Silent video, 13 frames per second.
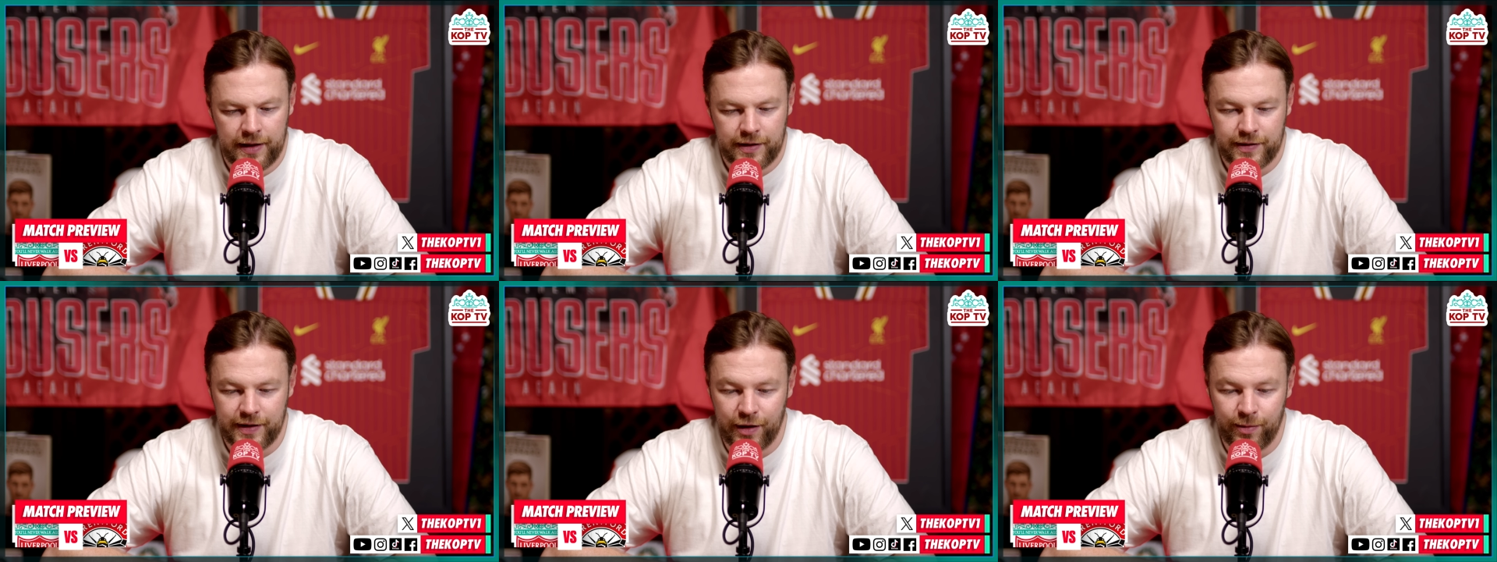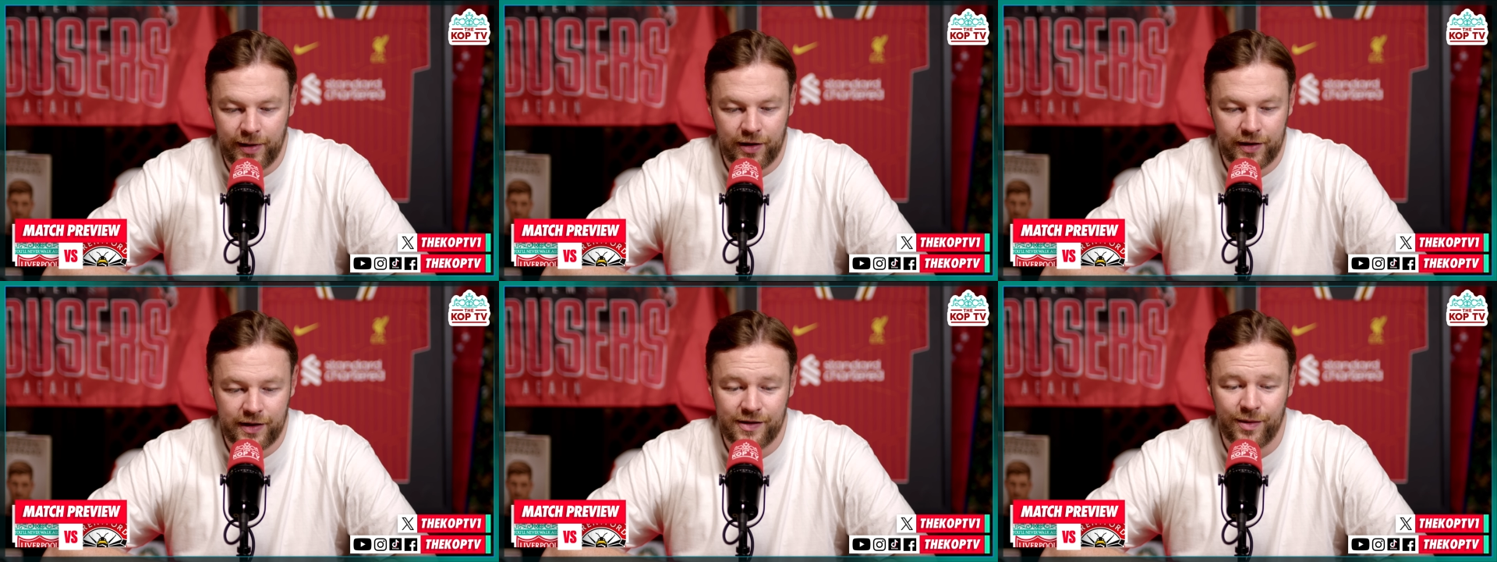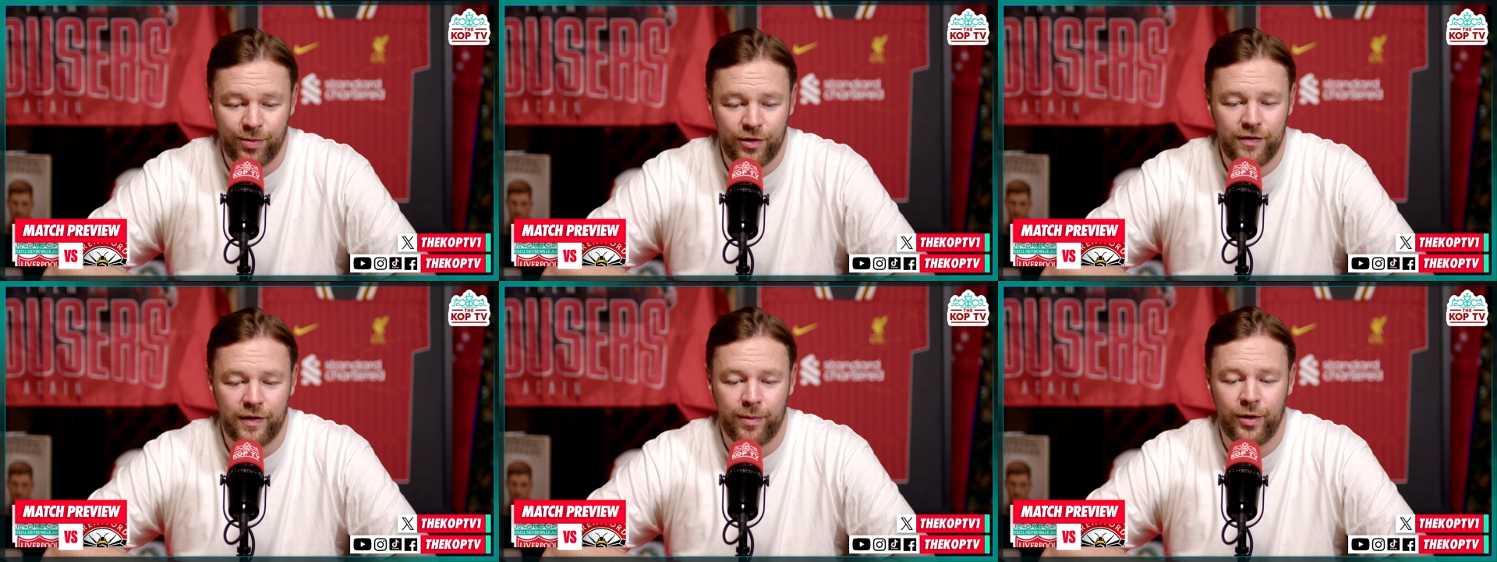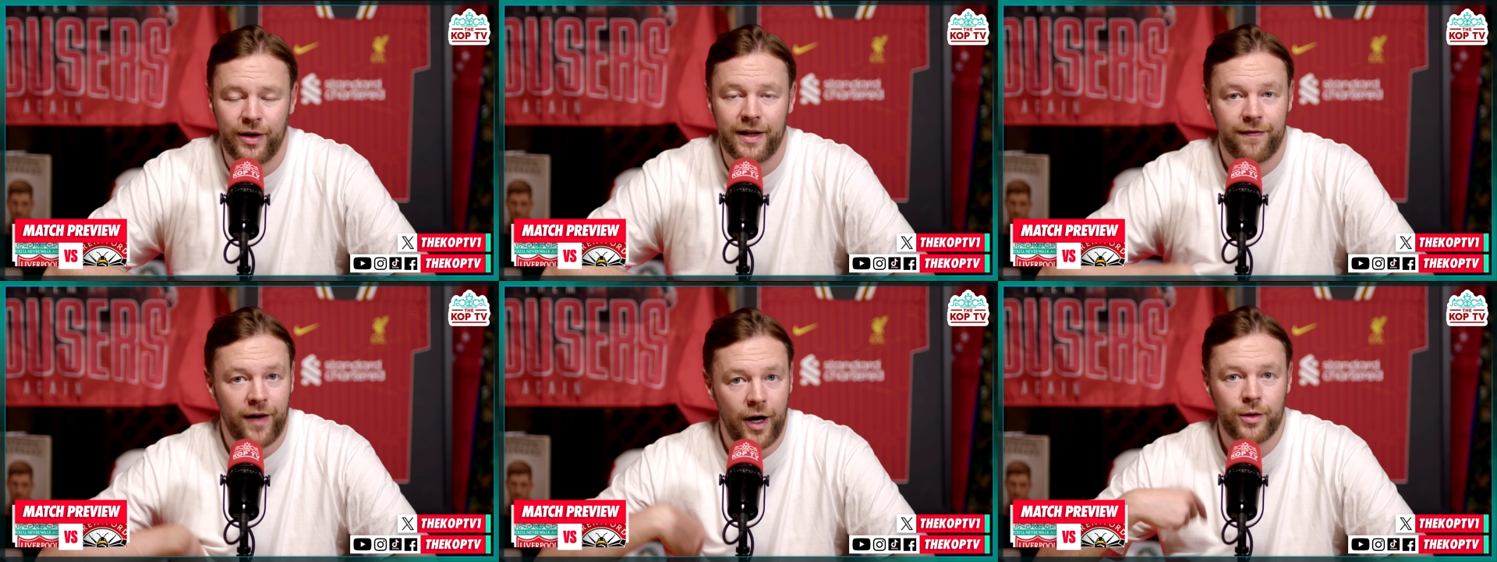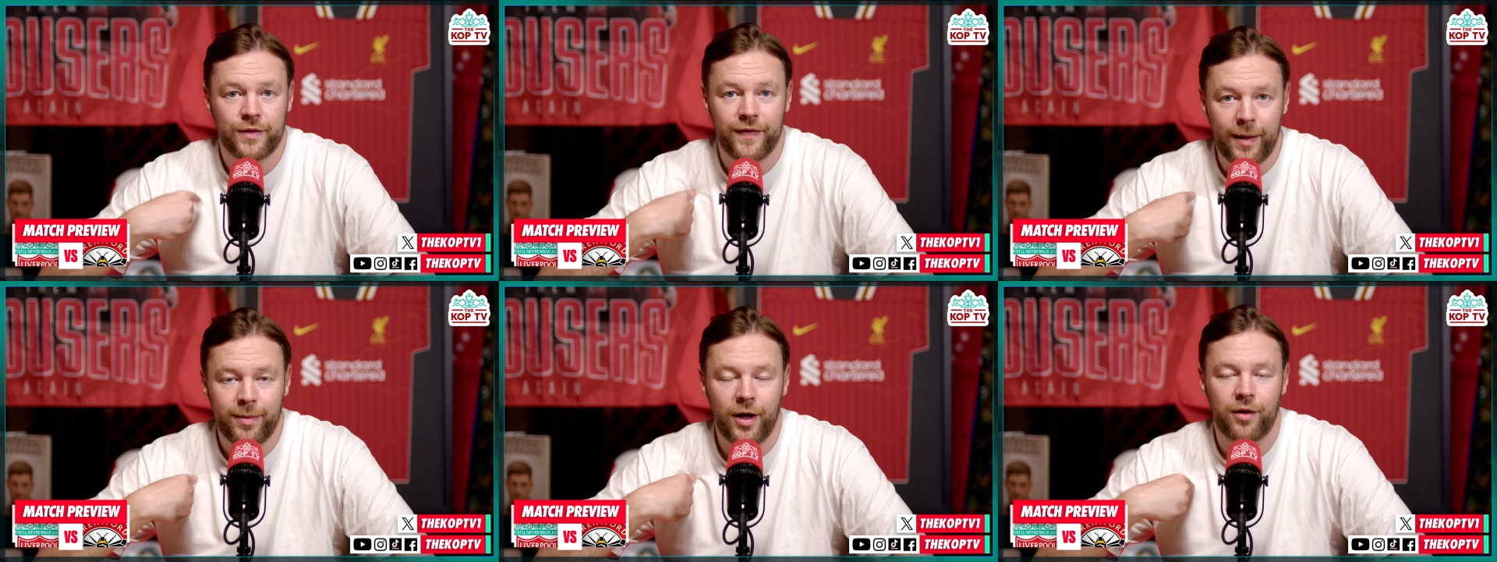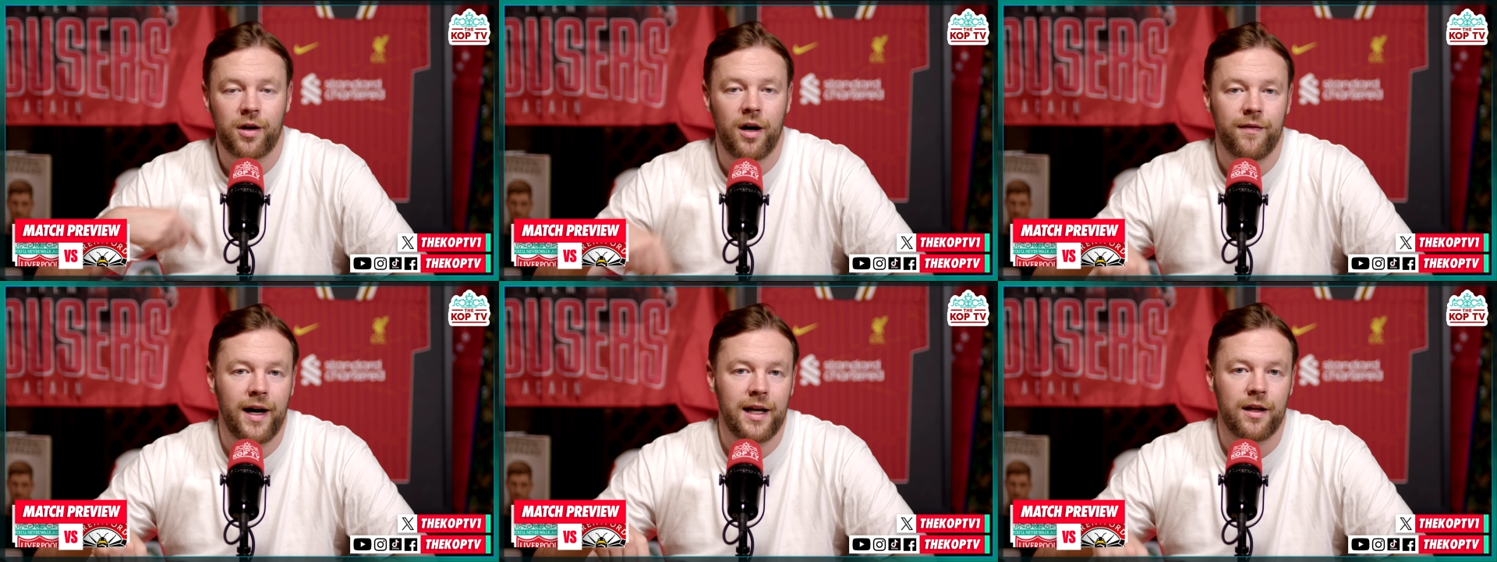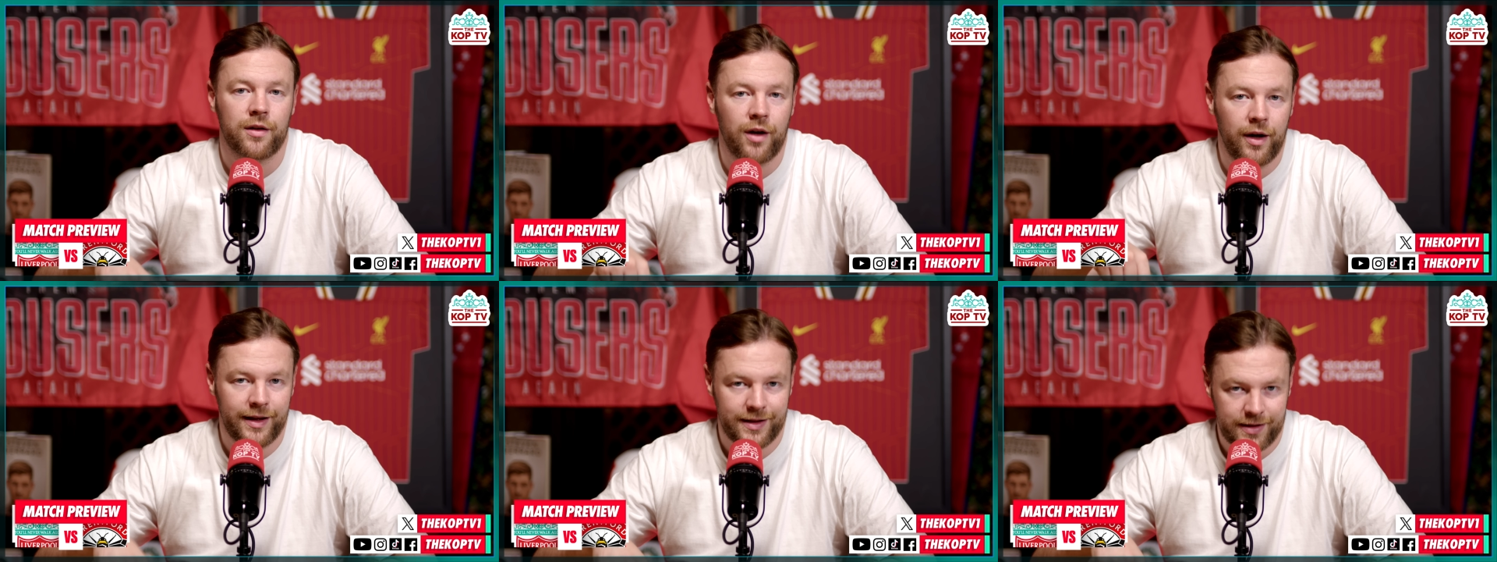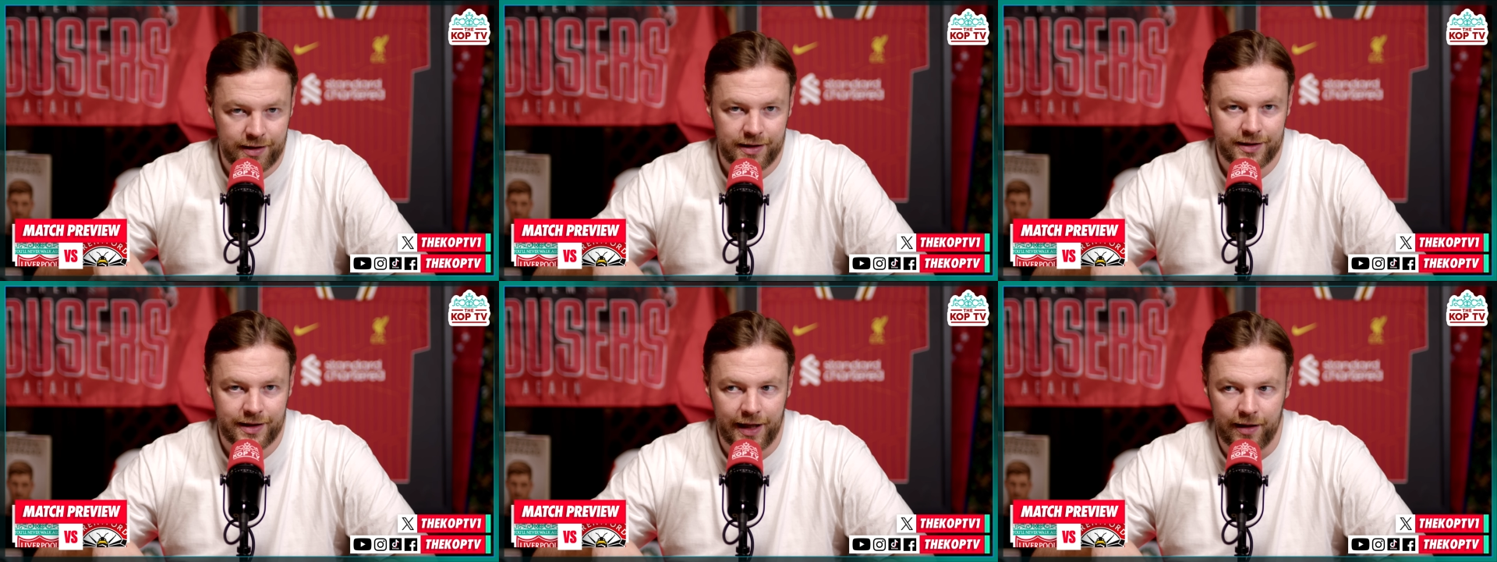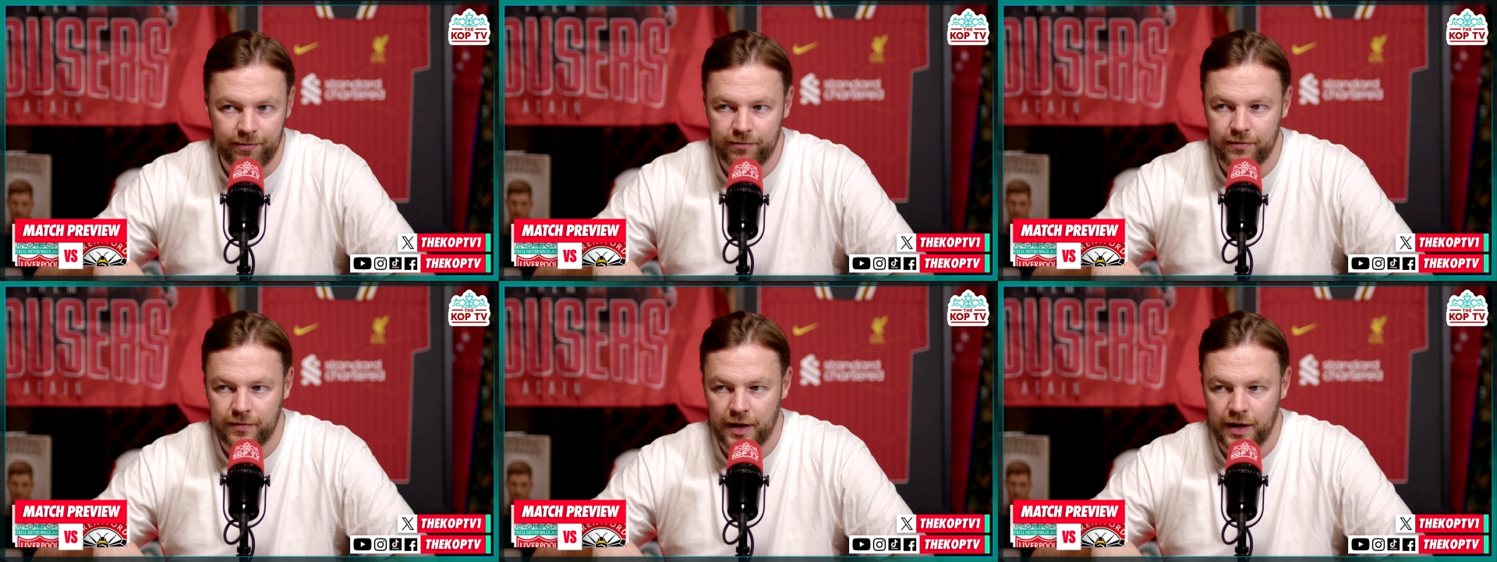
So they'll be looking to prove a point. If I was Fabio Carvalho going into this game,